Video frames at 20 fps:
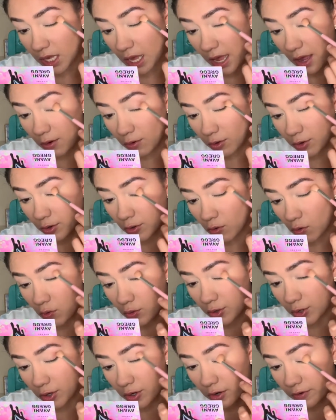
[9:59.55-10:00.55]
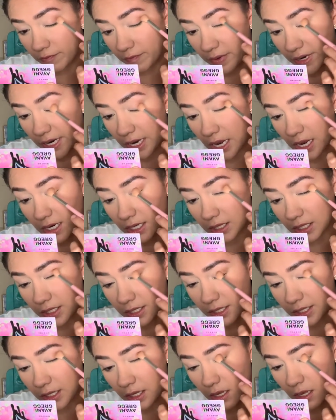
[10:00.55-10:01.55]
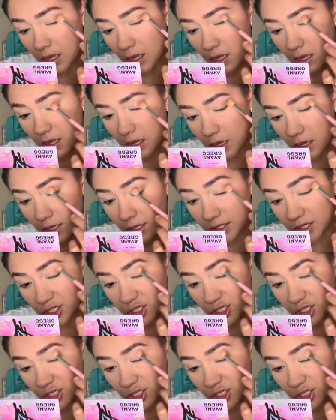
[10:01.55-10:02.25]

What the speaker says: outer corner of my eyelid and